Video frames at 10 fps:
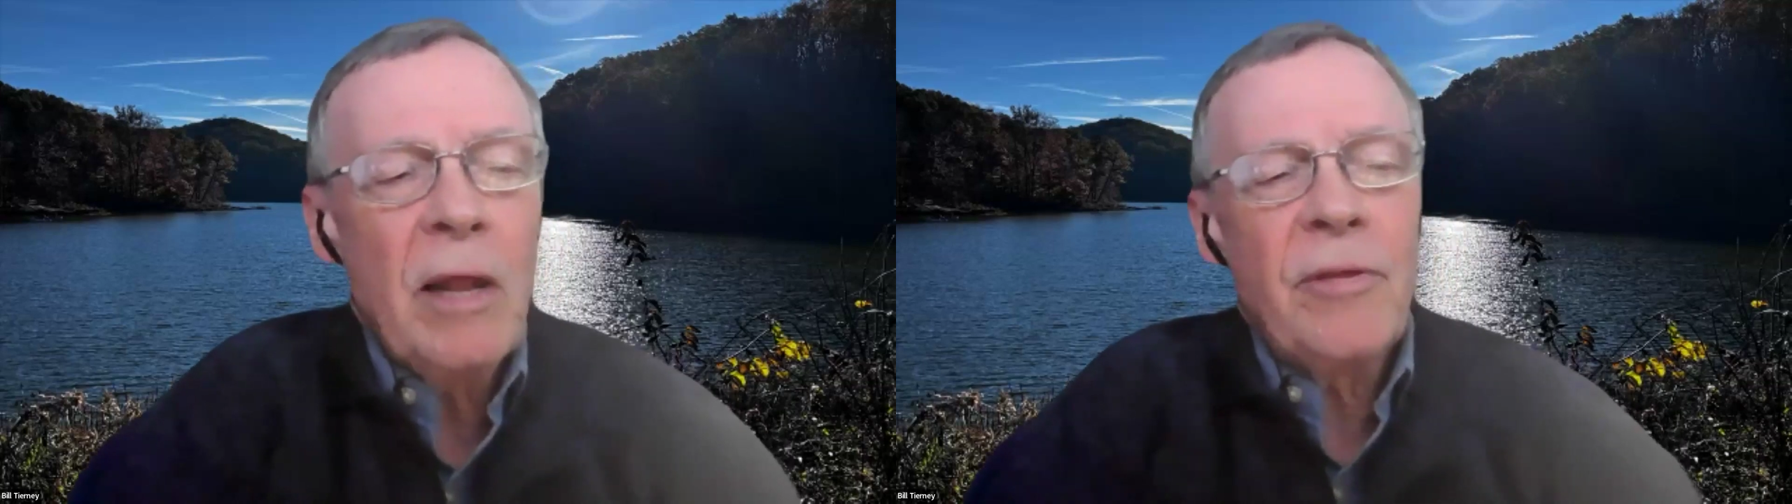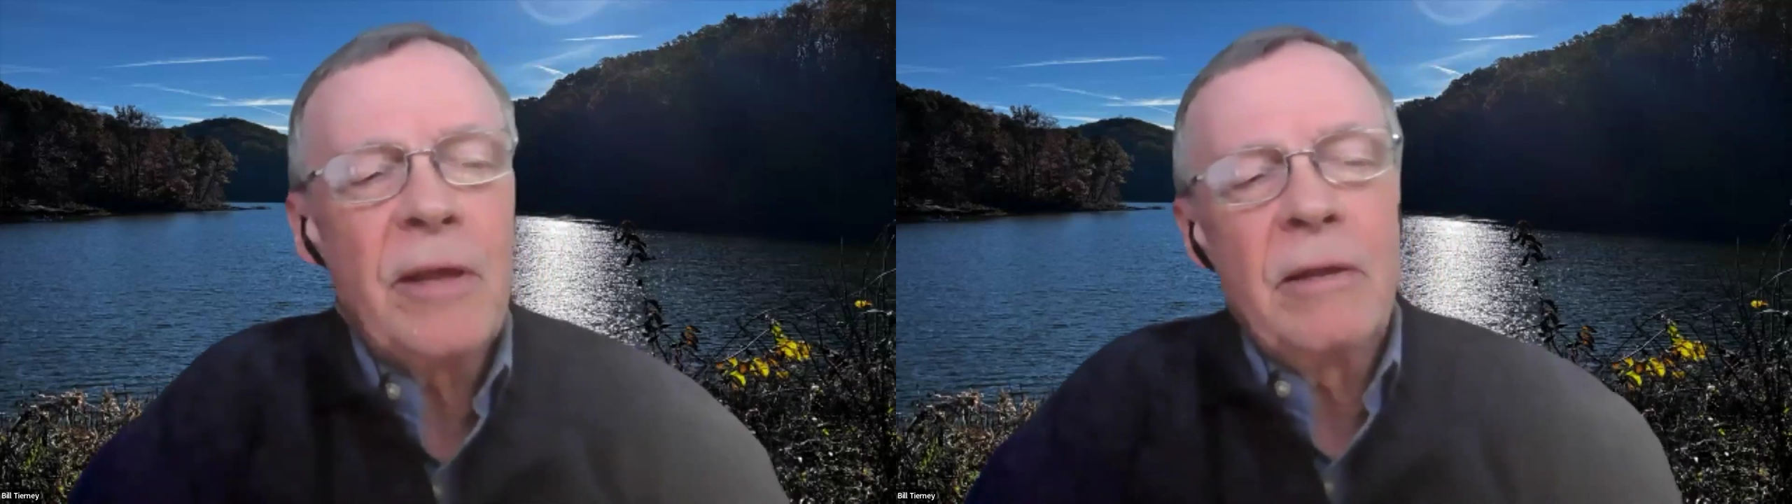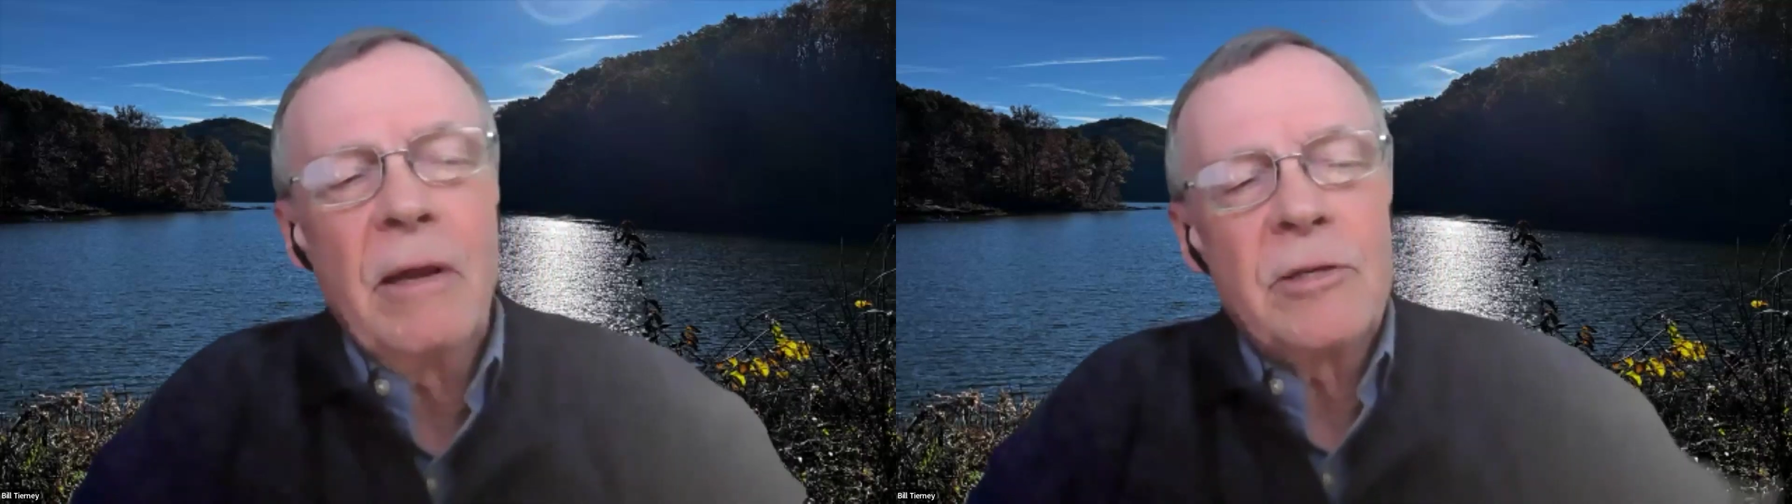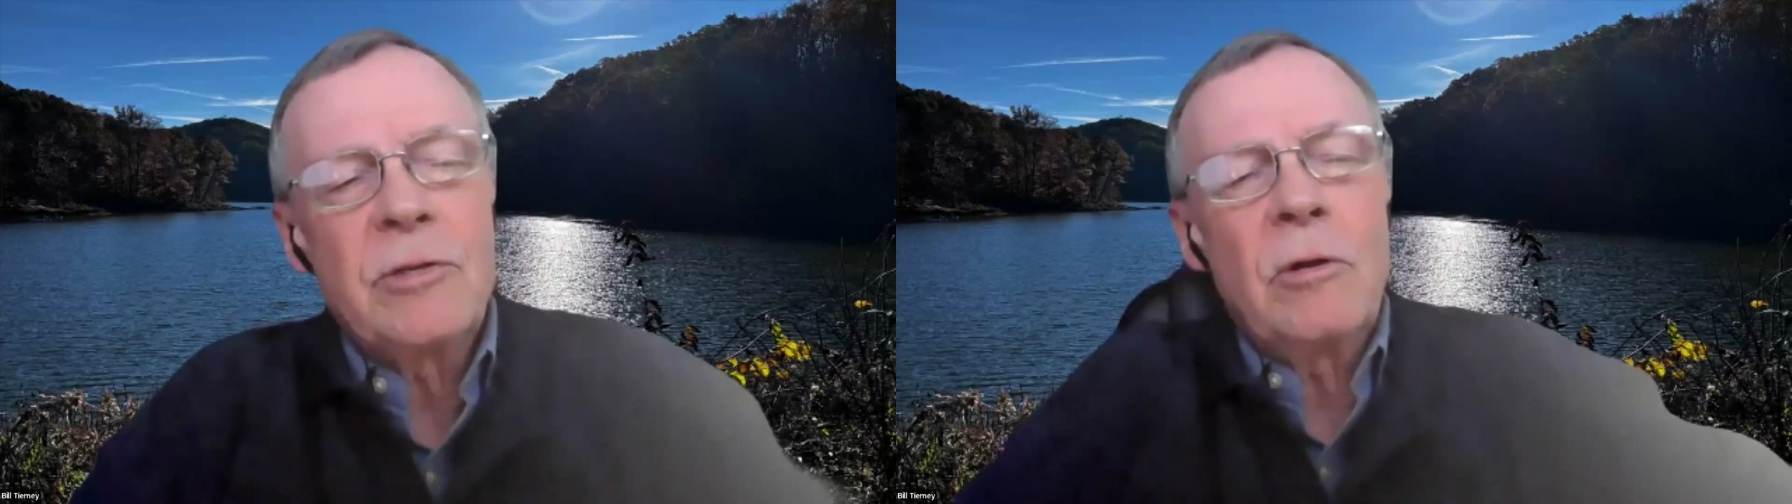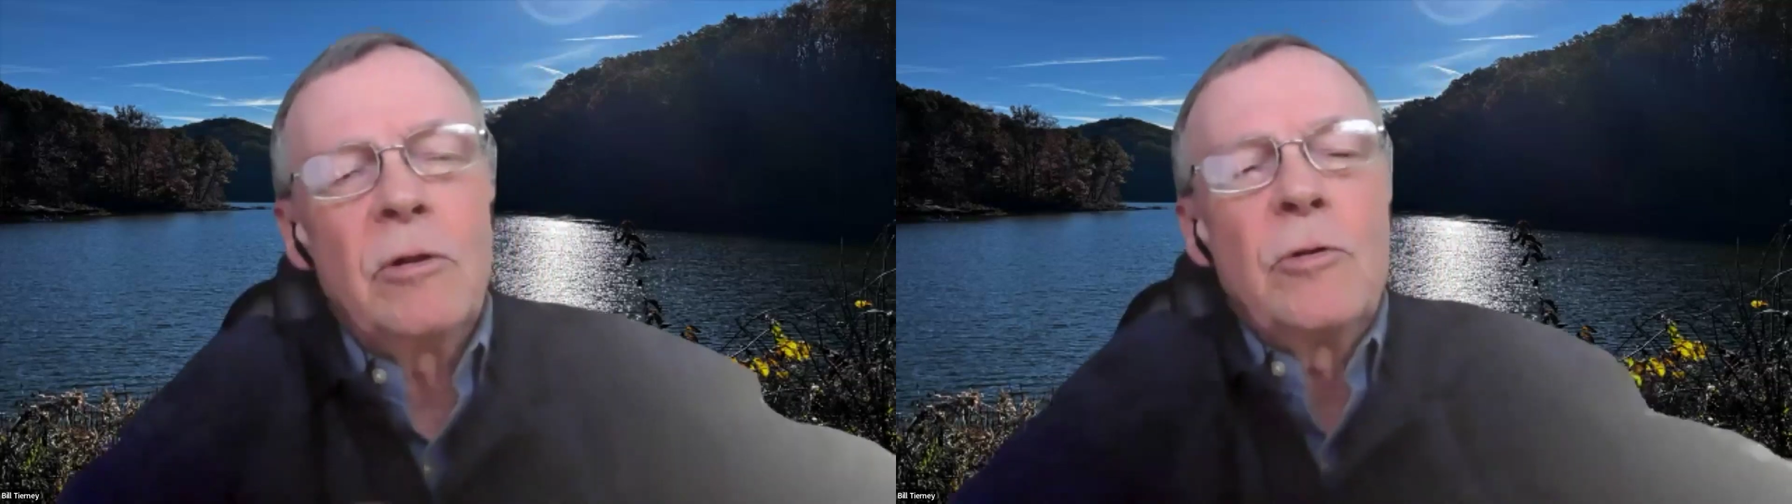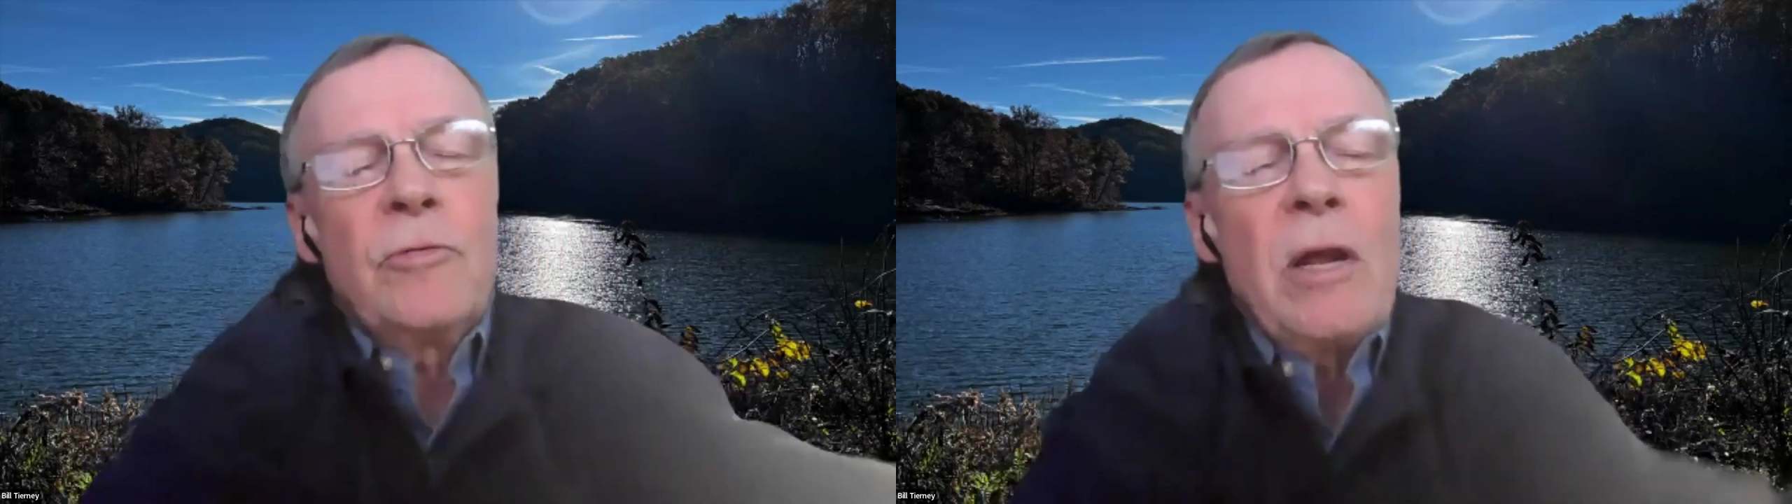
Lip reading: I think I started in